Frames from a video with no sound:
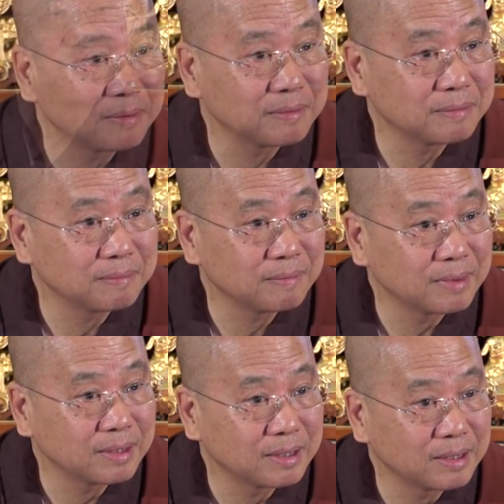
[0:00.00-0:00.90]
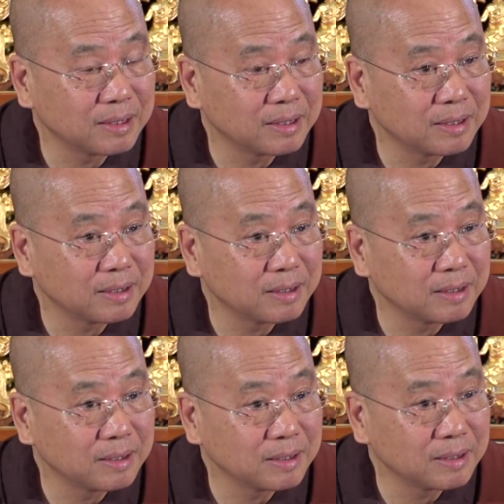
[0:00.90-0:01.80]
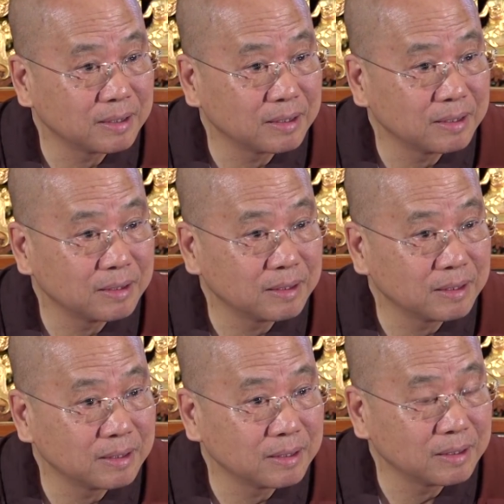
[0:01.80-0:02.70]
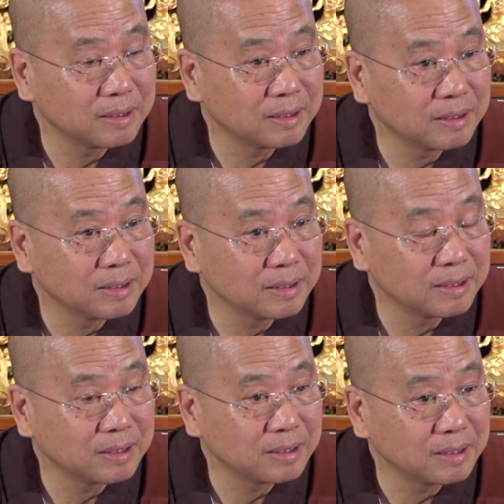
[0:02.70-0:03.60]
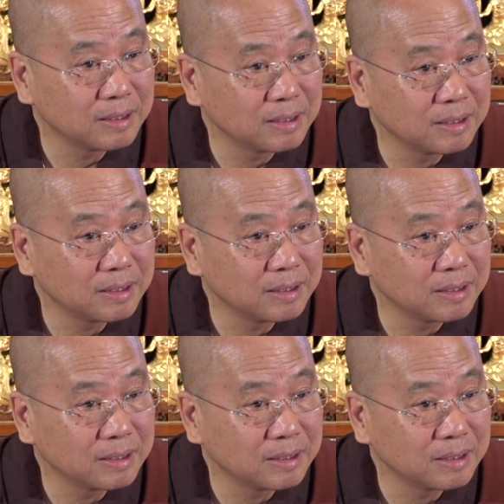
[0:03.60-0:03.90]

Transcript: [no speech]